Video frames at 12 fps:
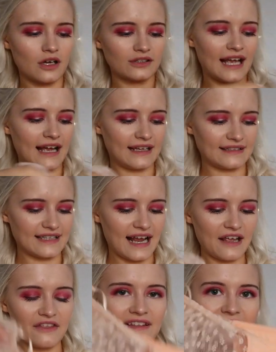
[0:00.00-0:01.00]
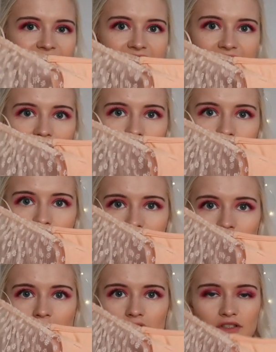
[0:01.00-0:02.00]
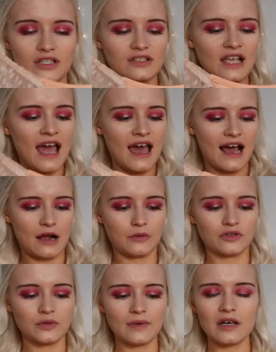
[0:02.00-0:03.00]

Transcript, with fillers: on and I think this is absolutely gorgeous I wouldn't